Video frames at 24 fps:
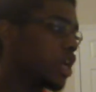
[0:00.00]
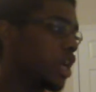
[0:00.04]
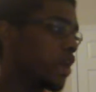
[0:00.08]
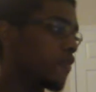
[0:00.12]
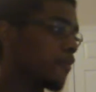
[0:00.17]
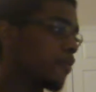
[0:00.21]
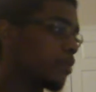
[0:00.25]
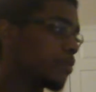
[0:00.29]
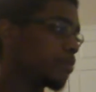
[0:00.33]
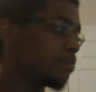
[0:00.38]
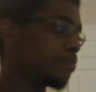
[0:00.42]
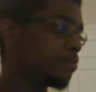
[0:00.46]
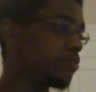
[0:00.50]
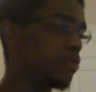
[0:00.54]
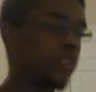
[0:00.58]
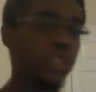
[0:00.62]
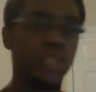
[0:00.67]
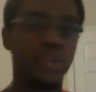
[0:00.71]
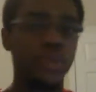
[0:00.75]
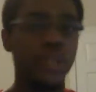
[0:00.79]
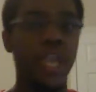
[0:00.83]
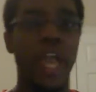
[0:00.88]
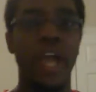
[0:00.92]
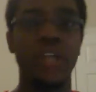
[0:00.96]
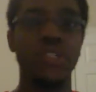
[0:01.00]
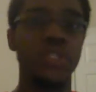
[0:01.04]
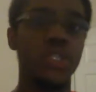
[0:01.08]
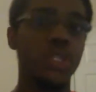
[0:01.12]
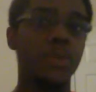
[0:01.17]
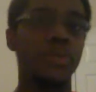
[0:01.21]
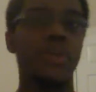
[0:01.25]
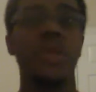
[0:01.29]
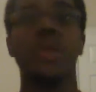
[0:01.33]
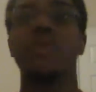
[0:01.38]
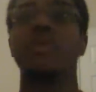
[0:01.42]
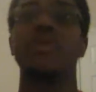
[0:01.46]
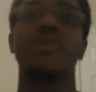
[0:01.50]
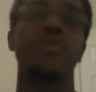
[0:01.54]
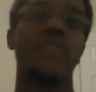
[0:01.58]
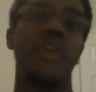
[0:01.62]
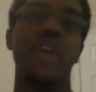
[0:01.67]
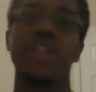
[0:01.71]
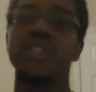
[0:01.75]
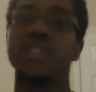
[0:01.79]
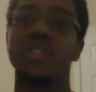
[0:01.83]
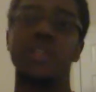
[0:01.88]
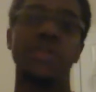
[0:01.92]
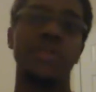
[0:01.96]
if you're just casually playing with
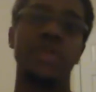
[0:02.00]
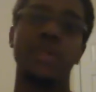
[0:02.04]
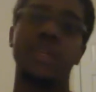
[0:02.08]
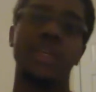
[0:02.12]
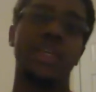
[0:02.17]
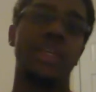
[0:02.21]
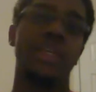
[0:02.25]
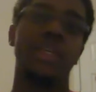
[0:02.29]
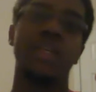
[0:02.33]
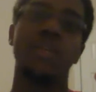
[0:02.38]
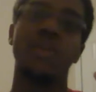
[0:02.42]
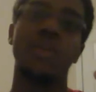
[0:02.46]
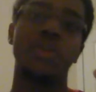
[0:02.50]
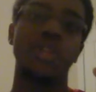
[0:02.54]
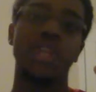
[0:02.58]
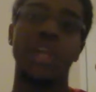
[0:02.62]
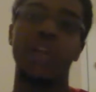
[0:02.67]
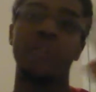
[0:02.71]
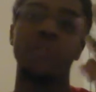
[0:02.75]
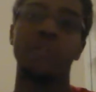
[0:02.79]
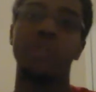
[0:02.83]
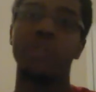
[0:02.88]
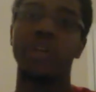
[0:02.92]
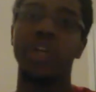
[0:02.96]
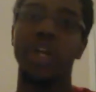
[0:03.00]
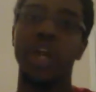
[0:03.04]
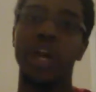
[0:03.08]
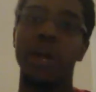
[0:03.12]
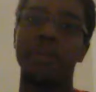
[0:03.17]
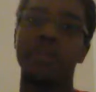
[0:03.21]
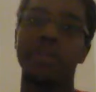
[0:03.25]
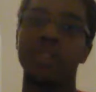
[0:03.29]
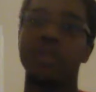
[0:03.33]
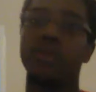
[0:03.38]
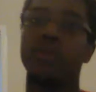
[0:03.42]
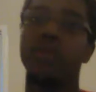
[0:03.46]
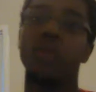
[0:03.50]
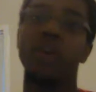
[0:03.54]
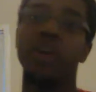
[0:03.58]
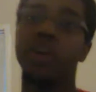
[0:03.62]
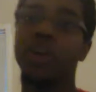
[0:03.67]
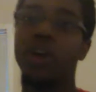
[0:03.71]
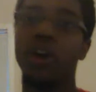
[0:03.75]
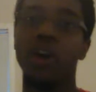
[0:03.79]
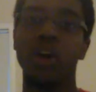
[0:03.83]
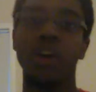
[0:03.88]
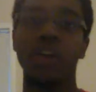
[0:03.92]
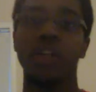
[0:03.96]
friends. You can only have three copies of
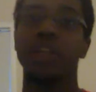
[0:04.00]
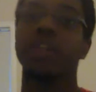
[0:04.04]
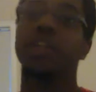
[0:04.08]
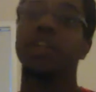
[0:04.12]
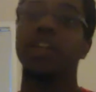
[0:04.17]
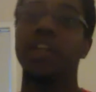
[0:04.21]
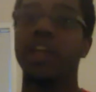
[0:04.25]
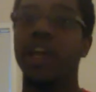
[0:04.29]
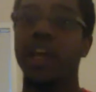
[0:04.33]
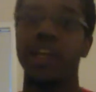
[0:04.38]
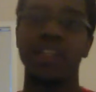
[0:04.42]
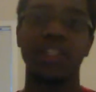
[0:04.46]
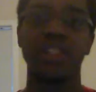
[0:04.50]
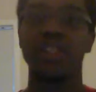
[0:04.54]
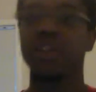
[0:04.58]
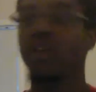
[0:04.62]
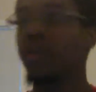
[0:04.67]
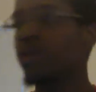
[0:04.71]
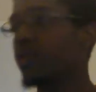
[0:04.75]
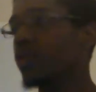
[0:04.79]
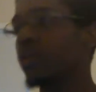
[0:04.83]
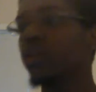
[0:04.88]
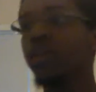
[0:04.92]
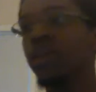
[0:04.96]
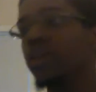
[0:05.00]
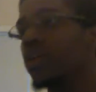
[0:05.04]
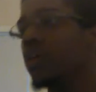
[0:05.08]
one card in the deck, so